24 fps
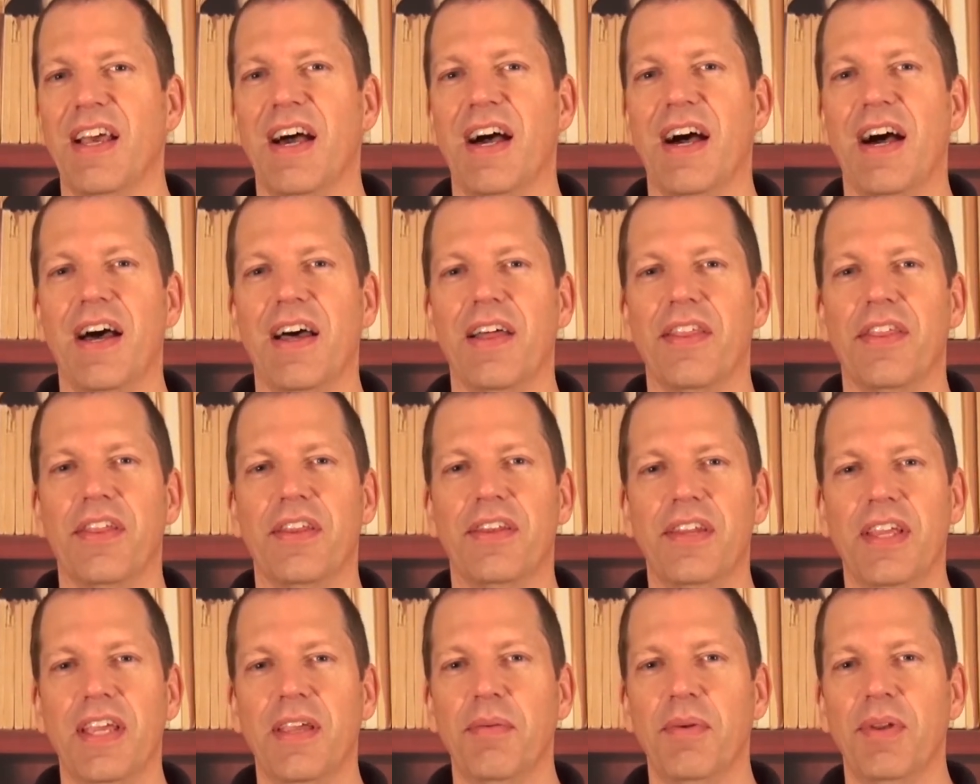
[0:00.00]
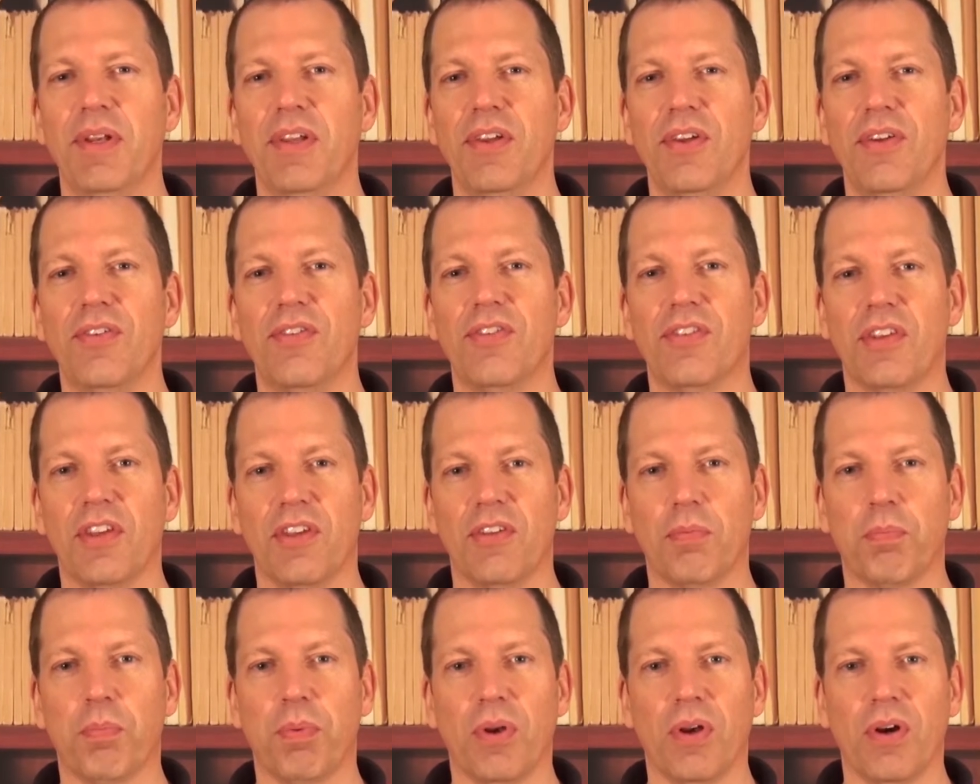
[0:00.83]
Uh, the demon used
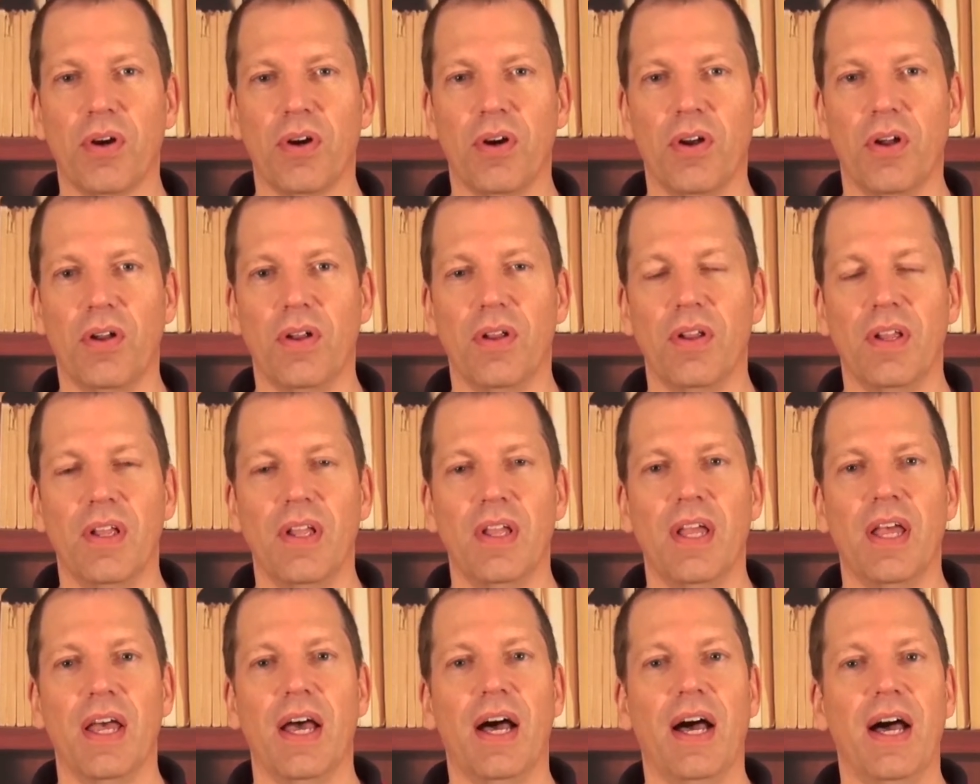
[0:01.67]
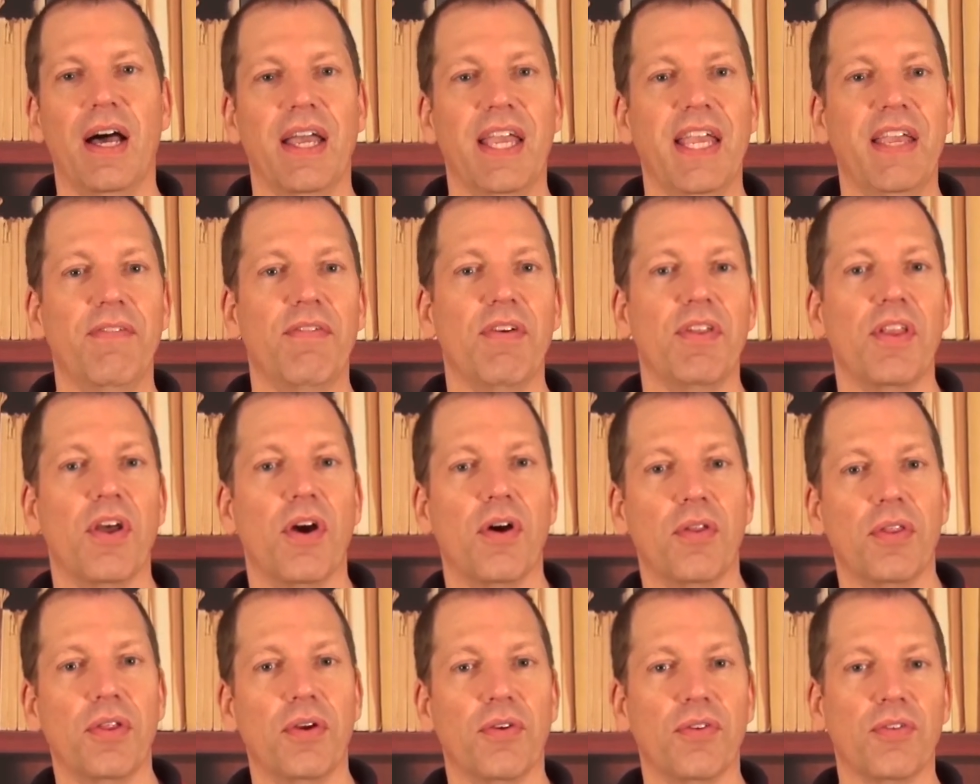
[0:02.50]
this plural, uh, even
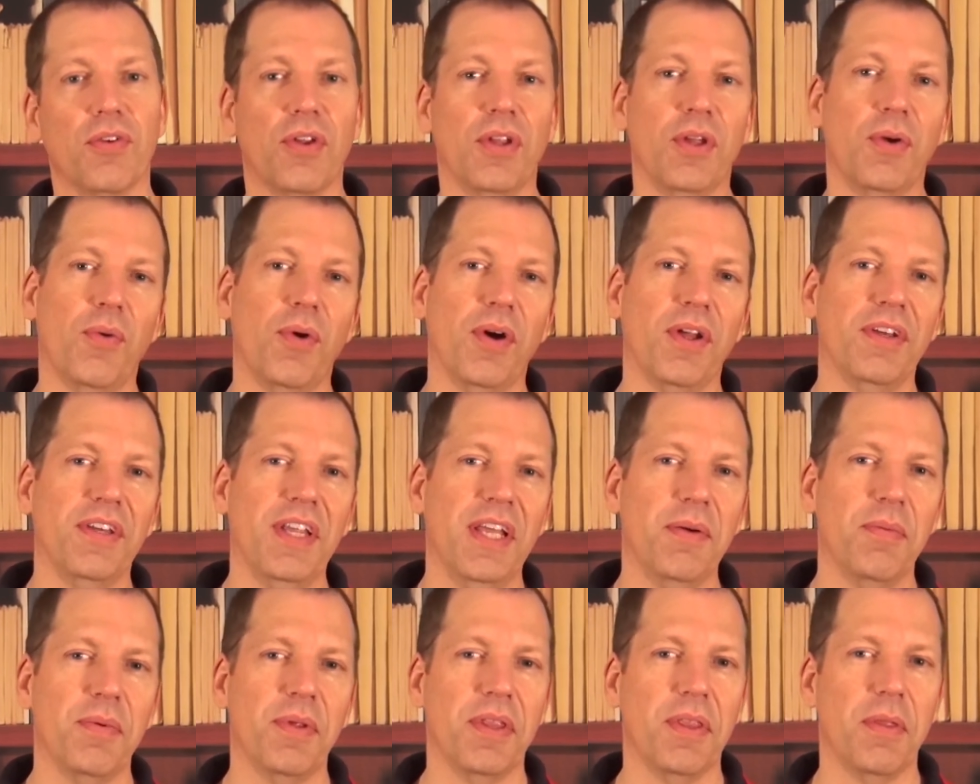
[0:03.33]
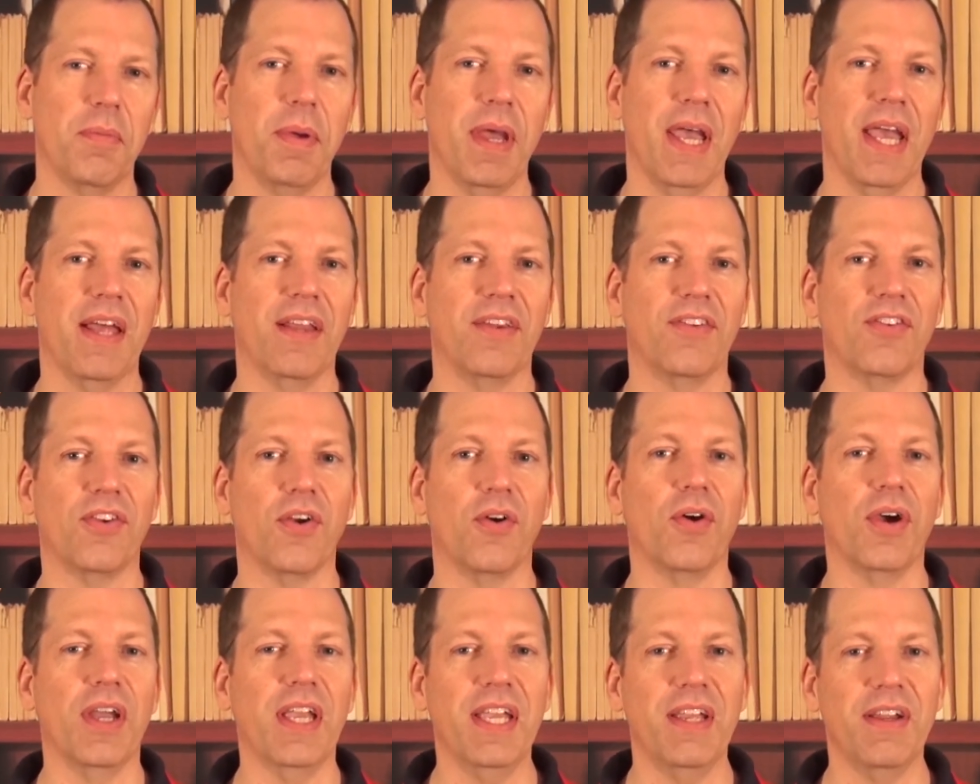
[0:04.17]
though there was only one demon in the man,
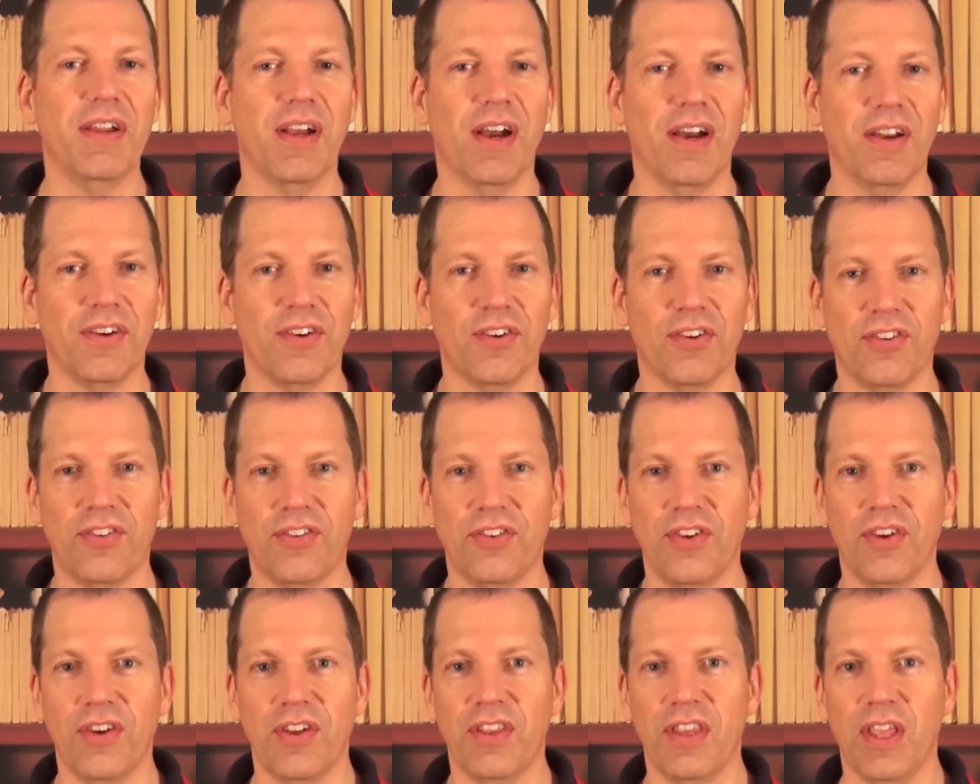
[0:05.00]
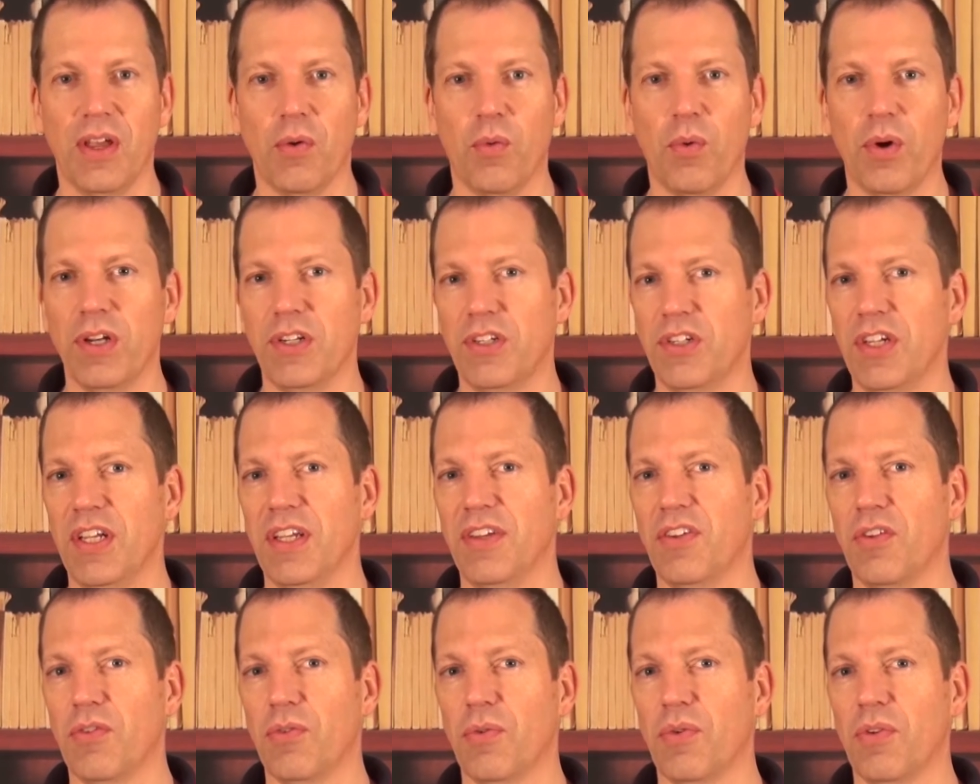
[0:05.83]
so he understood that what
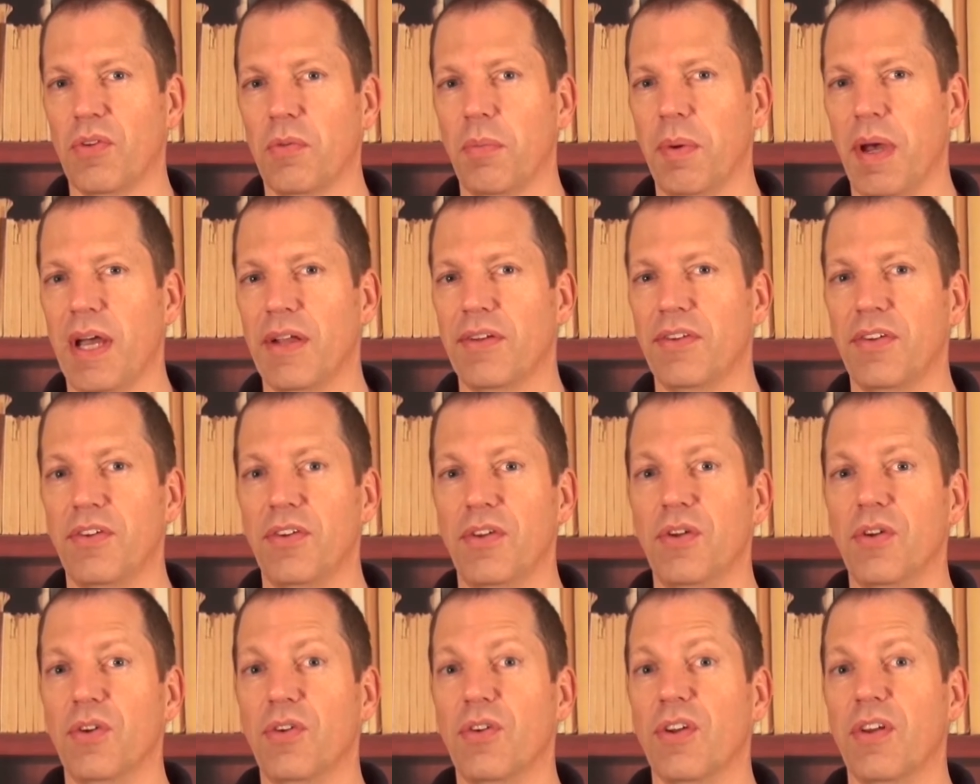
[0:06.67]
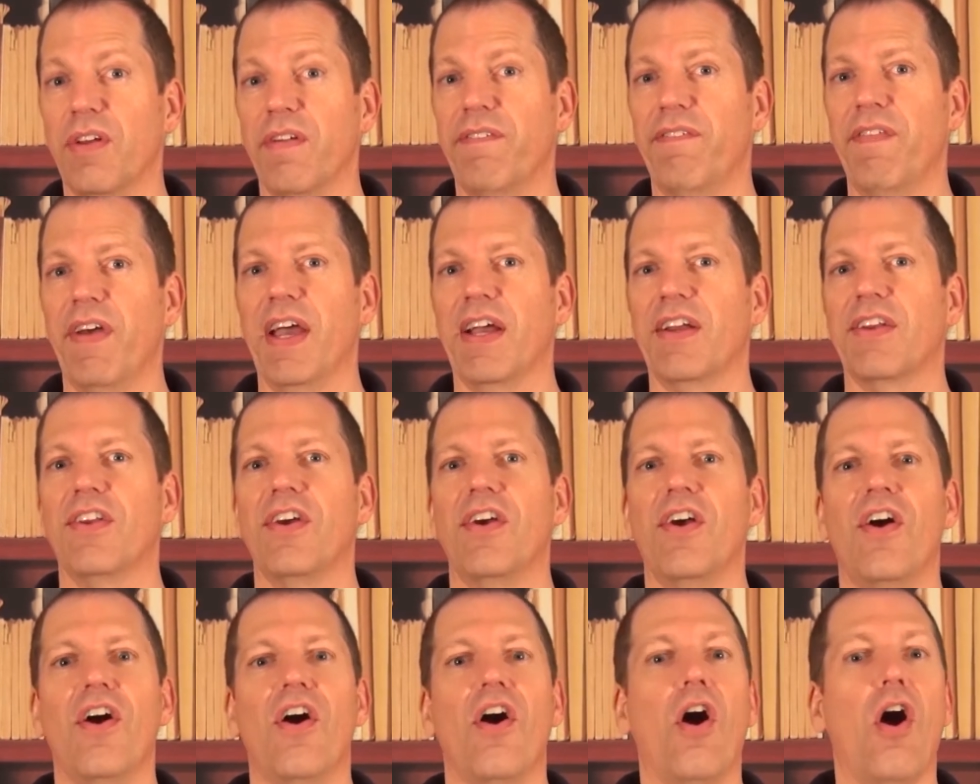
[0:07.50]
Jesus was about to do could affect
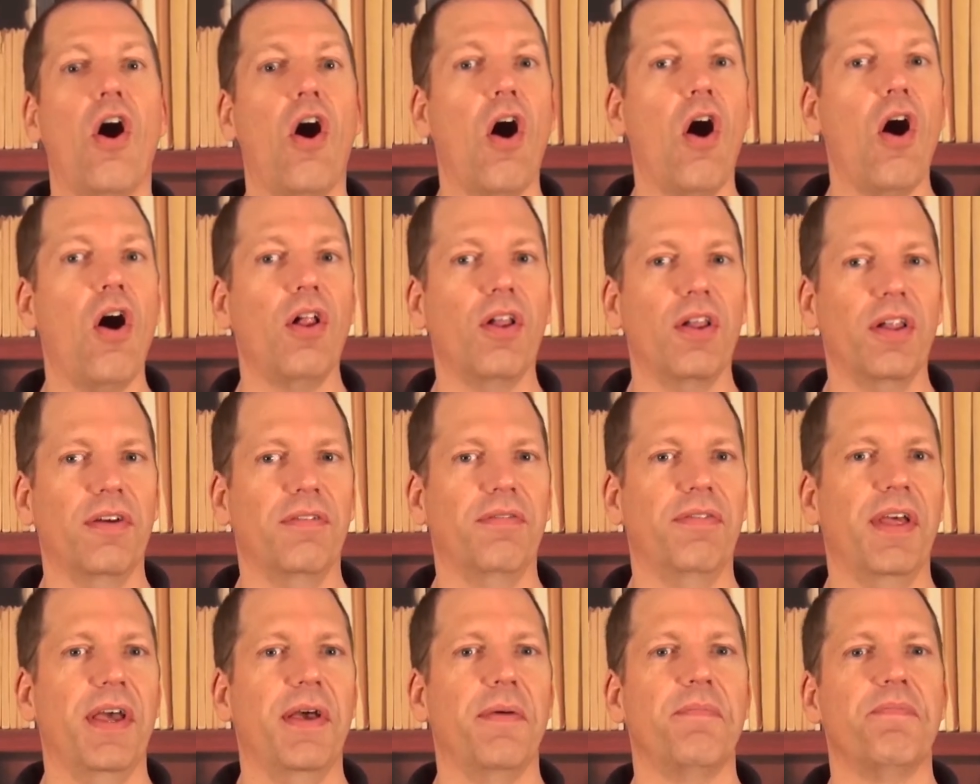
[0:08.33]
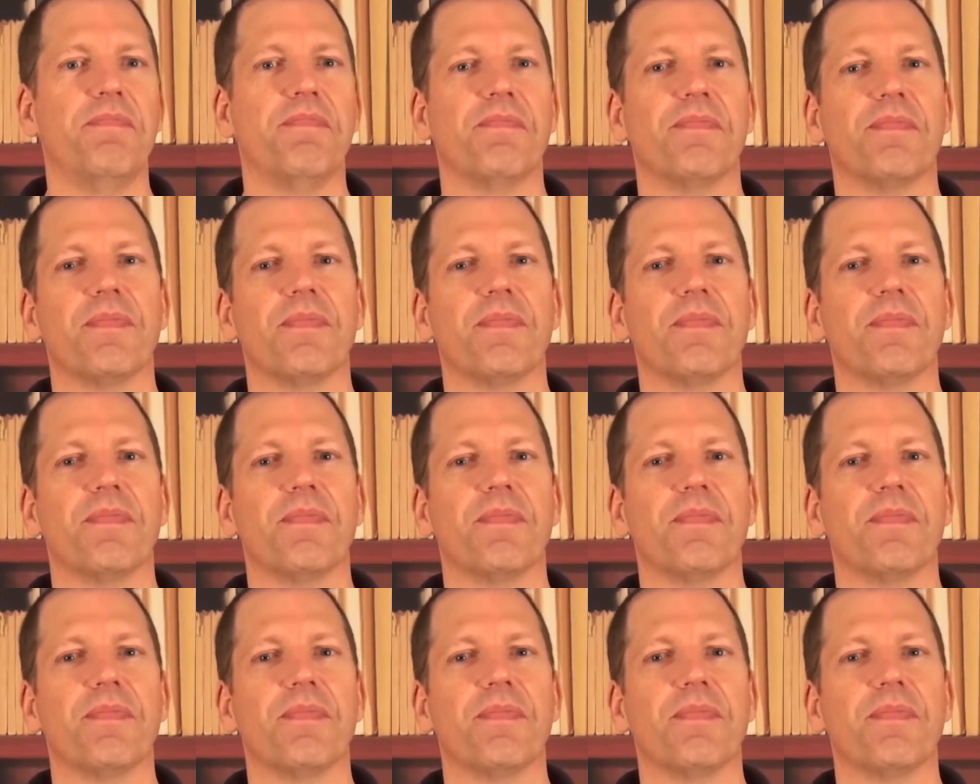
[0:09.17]
all of them.